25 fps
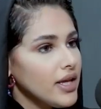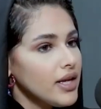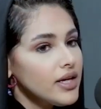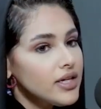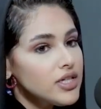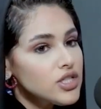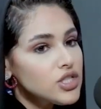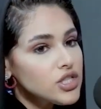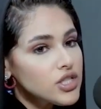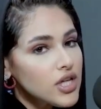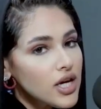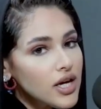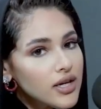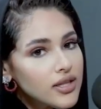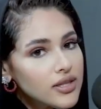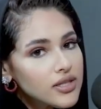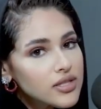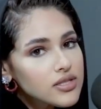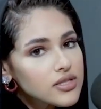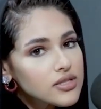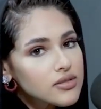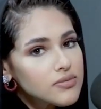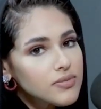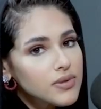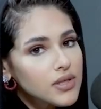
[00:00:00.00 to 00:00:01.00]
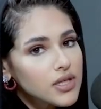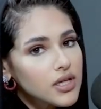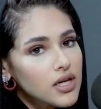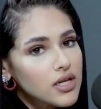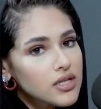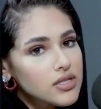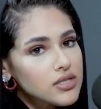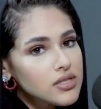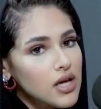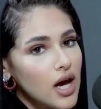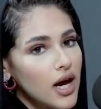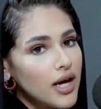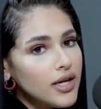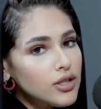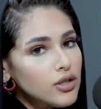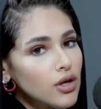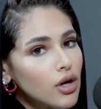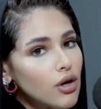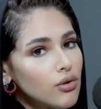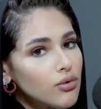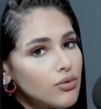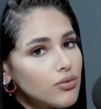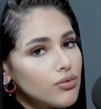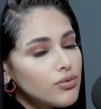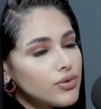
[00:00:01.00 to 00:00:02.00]
And I share this because I
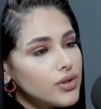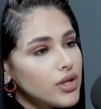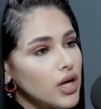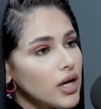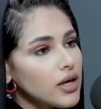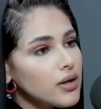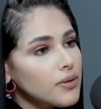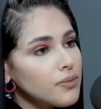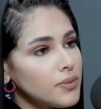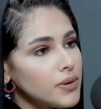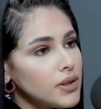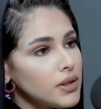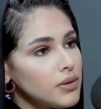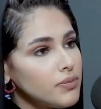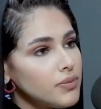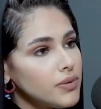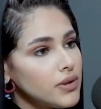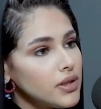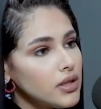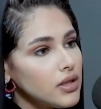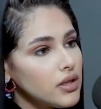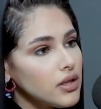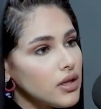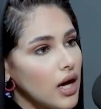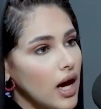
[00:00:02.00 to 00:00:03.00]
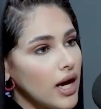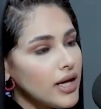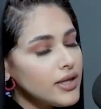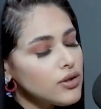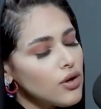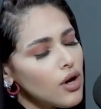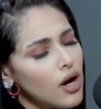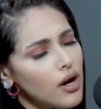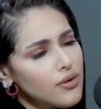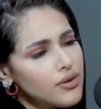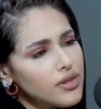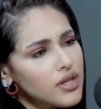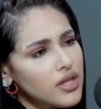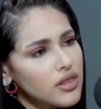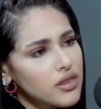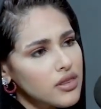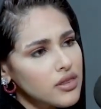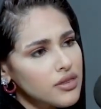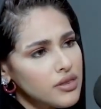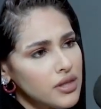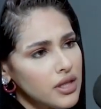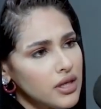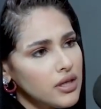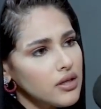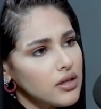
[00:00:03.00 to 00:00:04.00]
know young people, I know how they
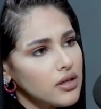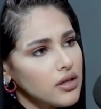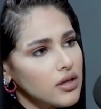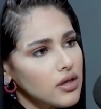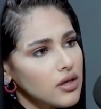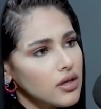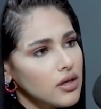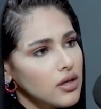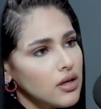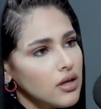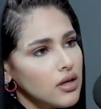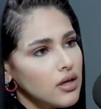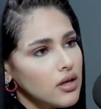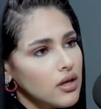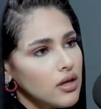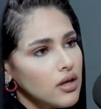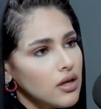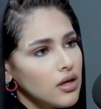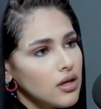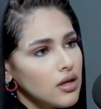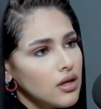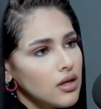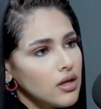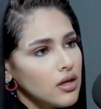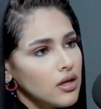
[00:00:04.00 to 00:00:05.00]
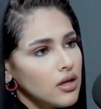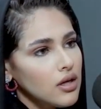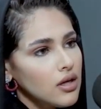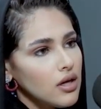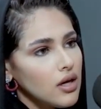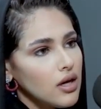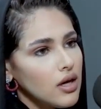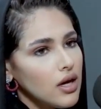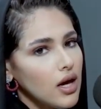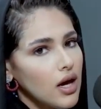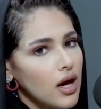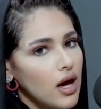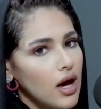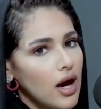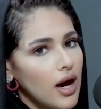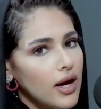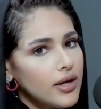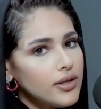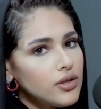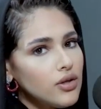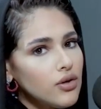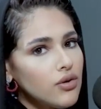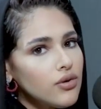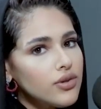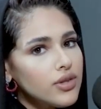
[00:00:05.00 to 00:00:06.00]
think.
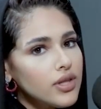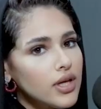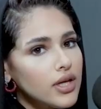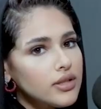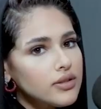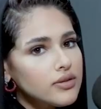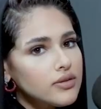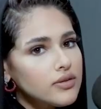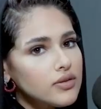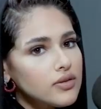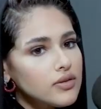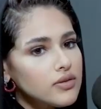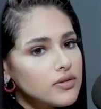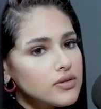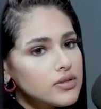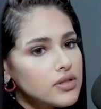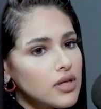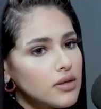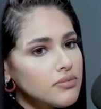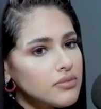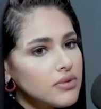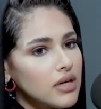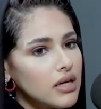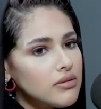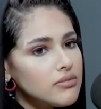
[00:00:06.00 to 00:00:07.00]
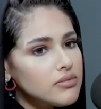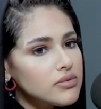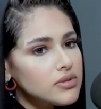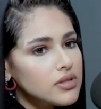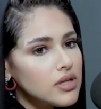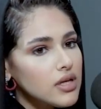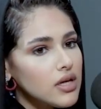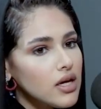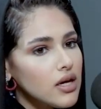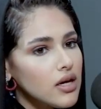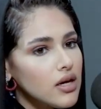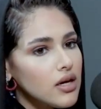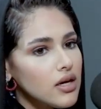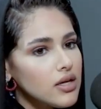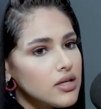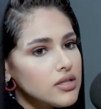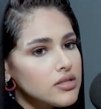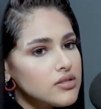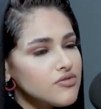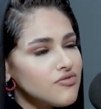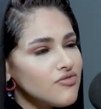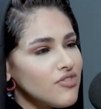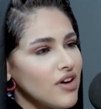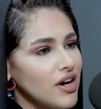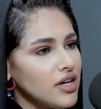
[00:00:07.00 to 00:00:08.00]
I know that sometimes
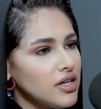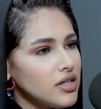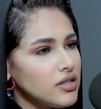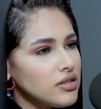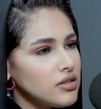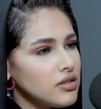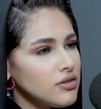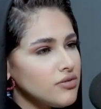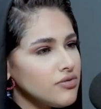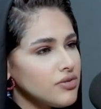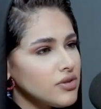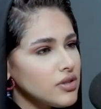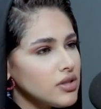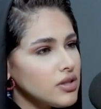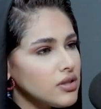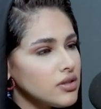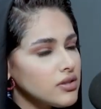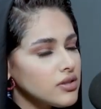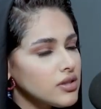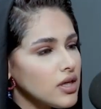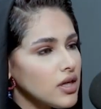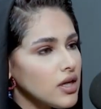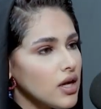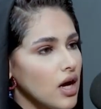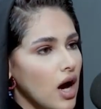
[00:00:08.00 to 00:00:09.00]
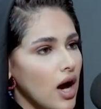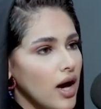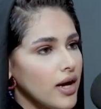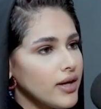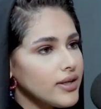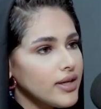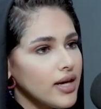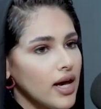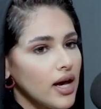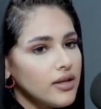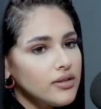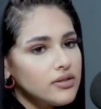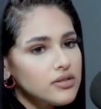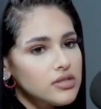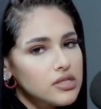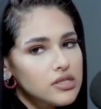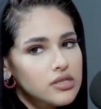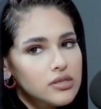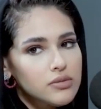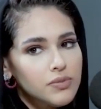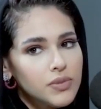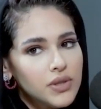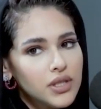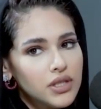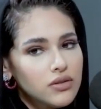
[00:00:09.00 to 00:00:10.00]
it's very difficult that I can't
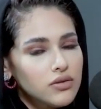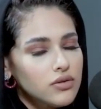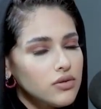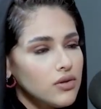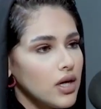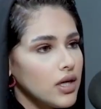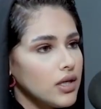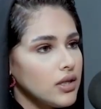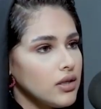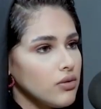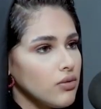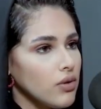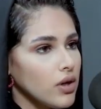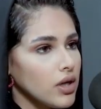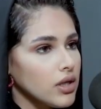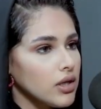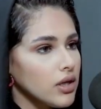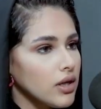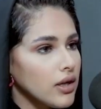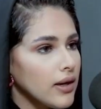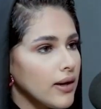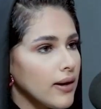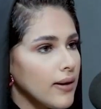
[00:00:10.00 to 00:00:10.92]
speak to anyone.